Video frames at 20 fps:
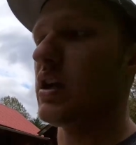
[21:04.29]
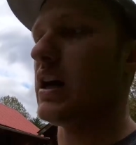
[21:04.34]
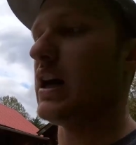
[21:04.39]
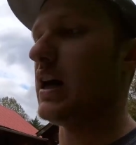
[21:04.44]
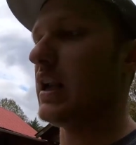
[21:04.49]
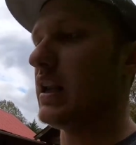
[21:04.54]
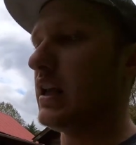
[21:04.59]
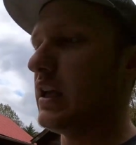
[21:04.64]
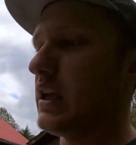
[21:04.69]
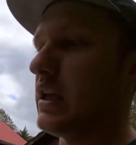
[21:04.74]

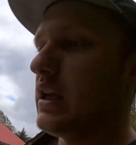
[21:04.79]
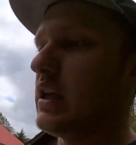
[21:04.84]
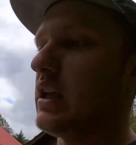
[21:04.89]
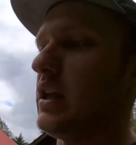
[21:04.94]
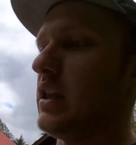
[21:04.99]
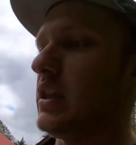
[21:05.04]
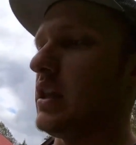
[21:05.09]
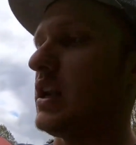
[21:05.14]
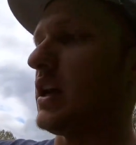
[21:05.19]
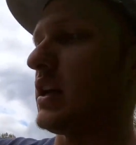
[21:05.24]
rod
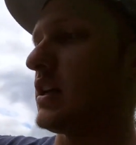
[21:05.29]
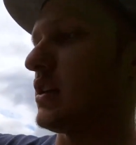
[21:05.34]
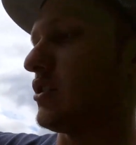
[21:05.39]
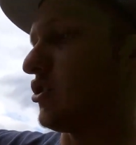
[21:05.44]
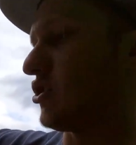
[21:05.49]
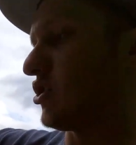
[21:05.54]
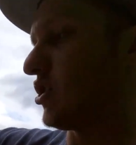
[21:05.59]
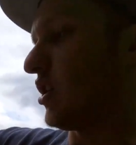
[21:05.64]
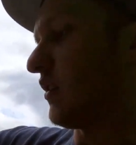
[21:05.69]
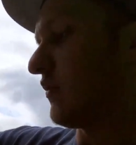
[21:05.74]
that I can
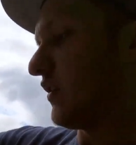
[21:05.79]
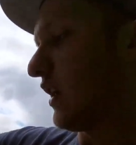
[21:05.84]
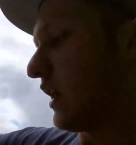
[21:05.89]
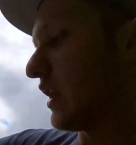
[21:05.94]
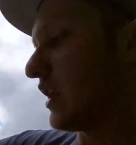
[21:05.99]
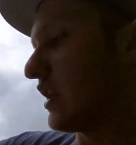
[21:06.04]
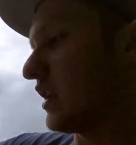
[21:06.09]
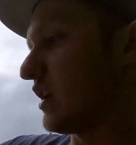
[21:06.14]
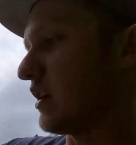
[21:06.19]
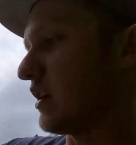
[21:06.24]
shove down in